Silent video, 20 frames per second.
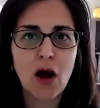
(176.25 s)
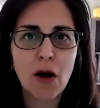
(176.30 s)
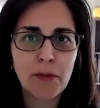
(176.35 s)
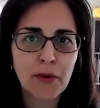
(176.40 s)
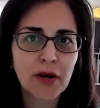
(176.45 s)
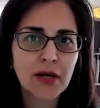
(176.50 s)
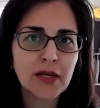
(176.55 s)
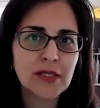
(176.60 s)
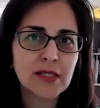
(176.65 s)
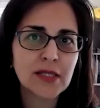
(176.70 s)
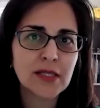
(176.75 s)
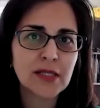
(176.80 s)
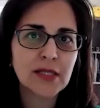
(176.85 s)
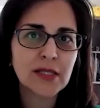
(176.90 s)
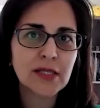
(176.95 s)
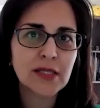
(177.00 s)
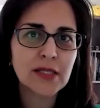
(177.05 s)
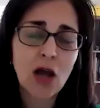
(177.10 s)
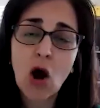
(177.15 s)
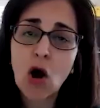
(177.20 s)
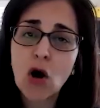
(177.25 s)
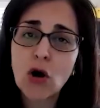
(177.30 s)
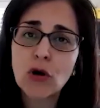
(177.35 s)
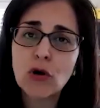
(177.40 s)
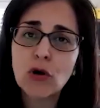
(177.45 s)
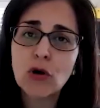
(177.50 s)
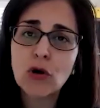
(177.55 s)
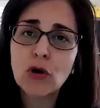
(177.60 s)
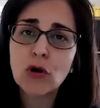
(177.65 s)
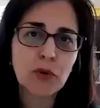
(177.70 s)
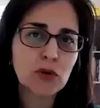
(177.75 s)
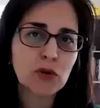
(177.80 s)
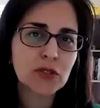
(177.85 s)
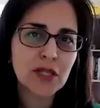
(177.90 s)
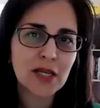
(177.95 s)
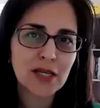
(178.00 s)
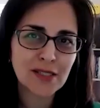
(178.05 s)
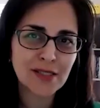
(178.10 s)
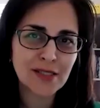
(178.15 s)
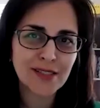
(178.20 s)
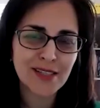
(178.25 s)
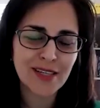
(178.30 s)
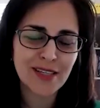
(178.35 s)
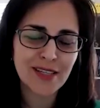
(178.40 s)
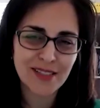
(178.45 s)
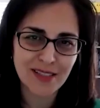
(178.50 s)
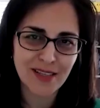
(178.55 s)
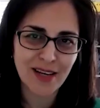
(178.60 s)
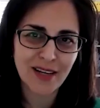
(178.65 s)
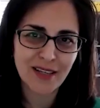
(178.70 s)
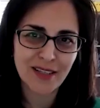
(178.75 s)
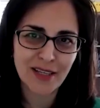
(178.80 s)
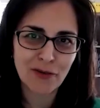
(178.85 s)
uprising and the ongoing protests inside